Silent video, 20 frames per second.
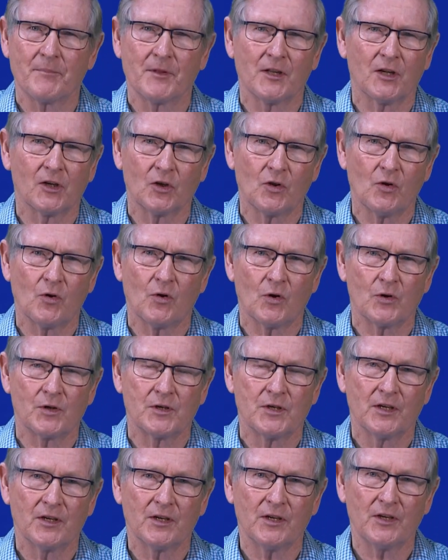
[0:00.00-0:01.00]
the Lord
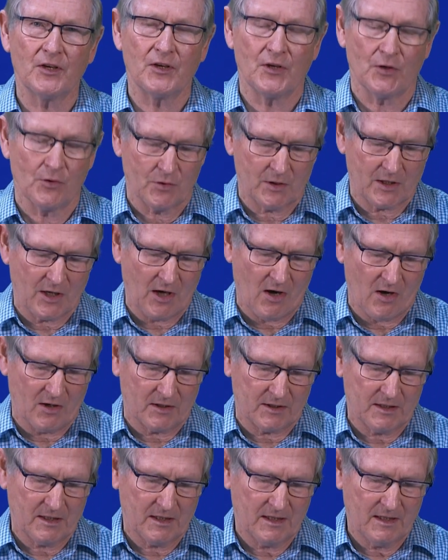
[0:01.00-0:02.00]
your
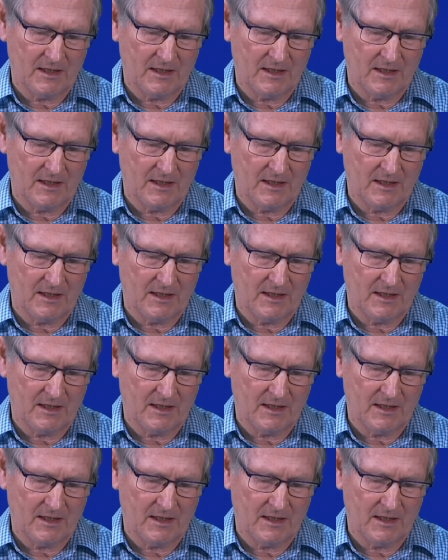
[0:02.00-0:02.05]
God.